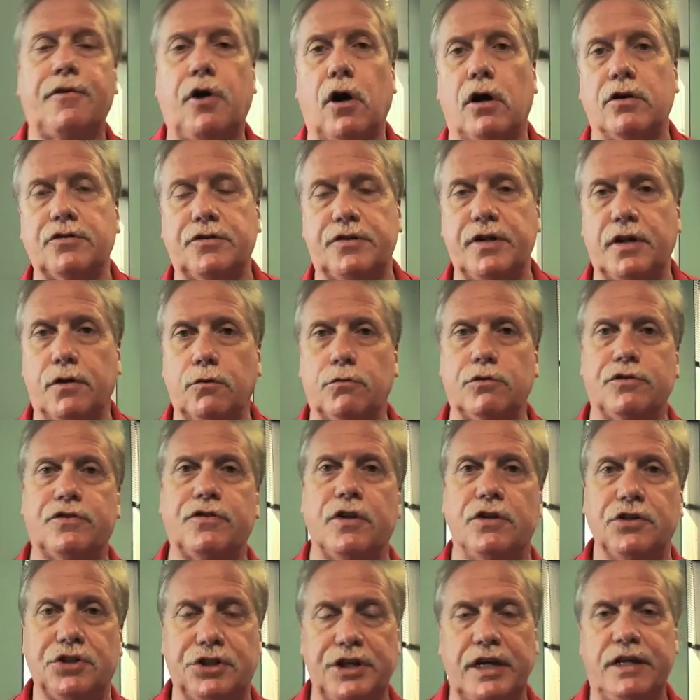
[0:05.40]
Karstetter with
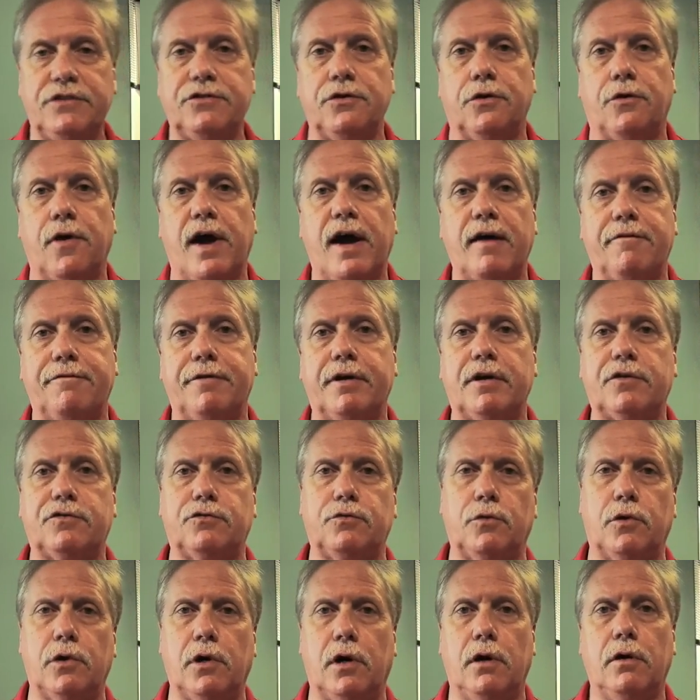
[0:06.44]
Sunshades and Graphics.
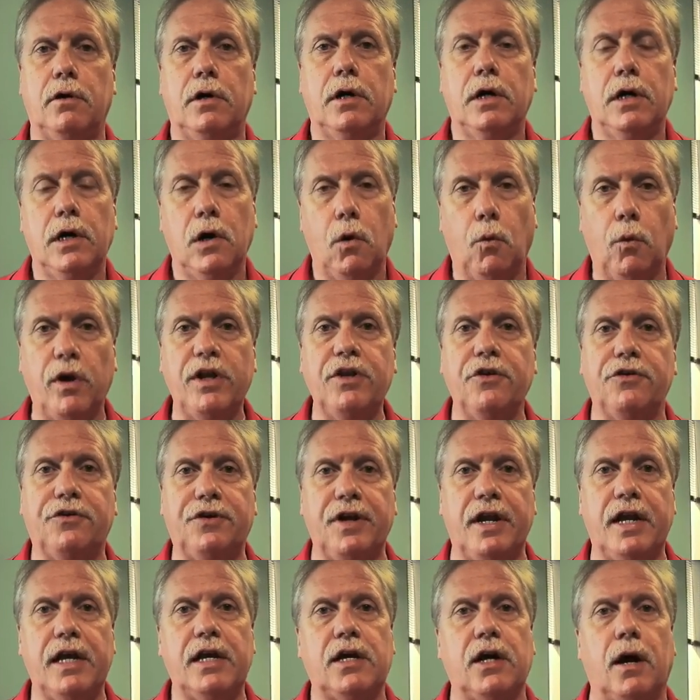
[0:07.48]
We're a window
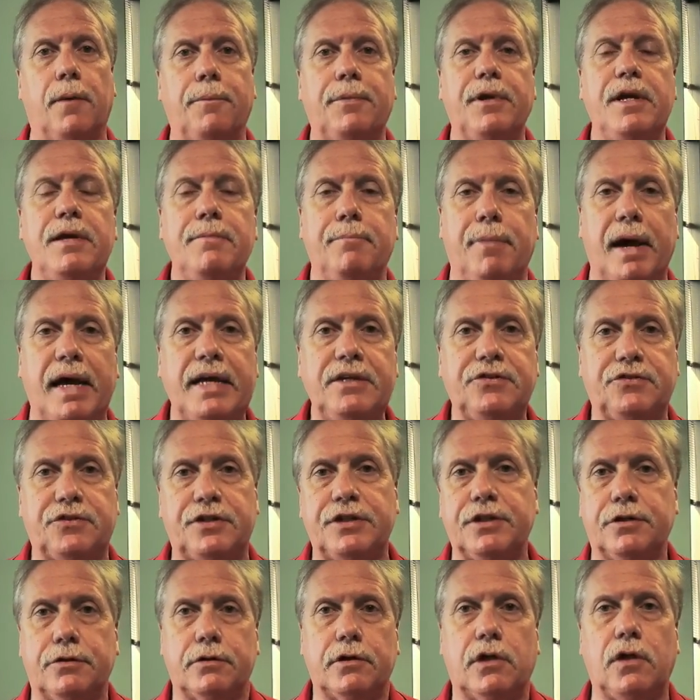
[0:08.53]
tinting company based
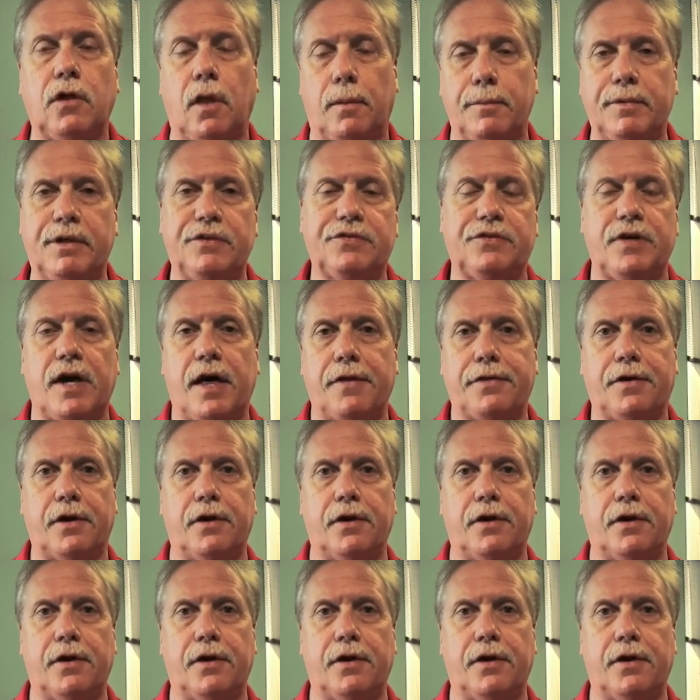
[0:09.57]
here in Columbia, South